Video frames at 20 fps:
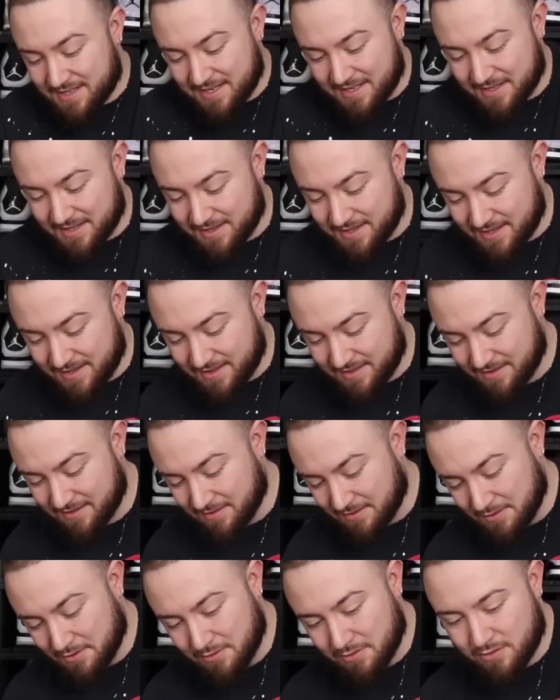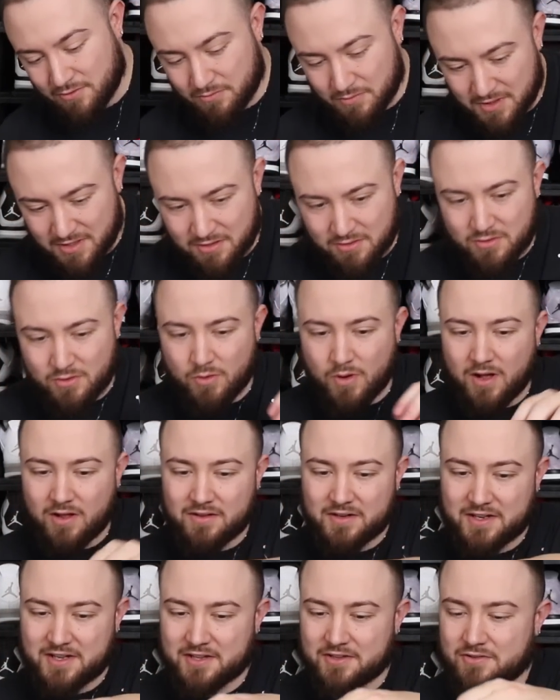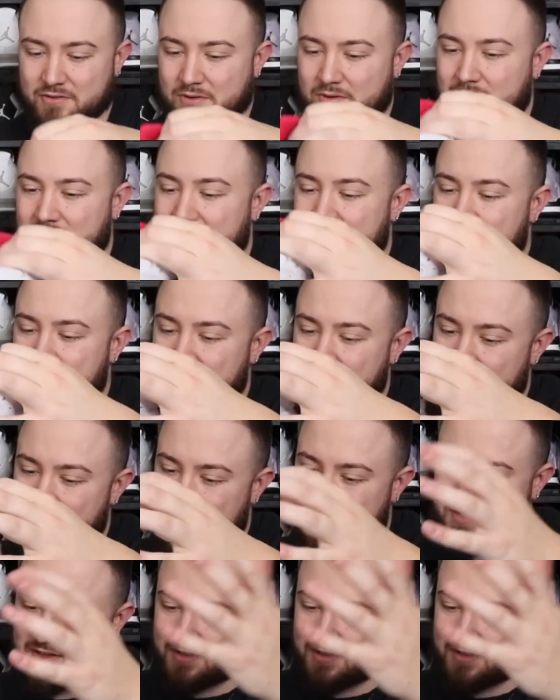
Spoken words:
the little quality control issues,